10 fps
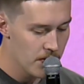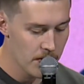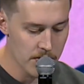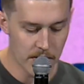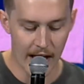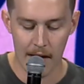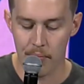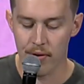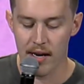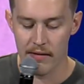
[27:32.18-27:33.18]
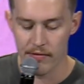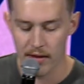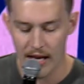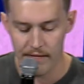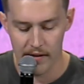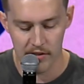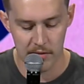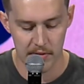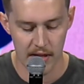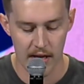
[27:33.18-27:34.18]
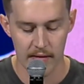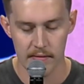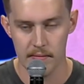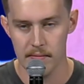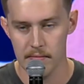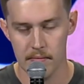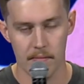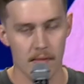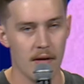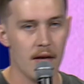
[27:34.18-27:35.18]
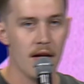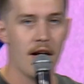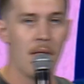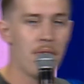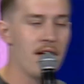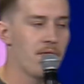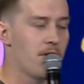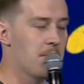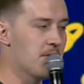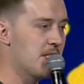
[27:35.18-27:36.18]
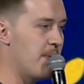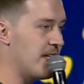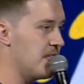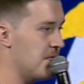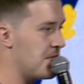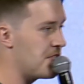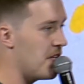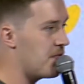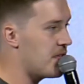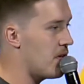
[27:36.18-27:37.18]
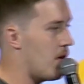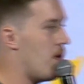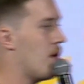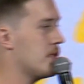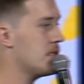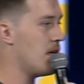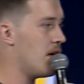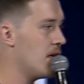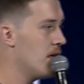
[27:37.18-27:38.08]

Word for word: So, God, I pray for Life Fellowship today. I pray for a perspective shift in our hearts, God,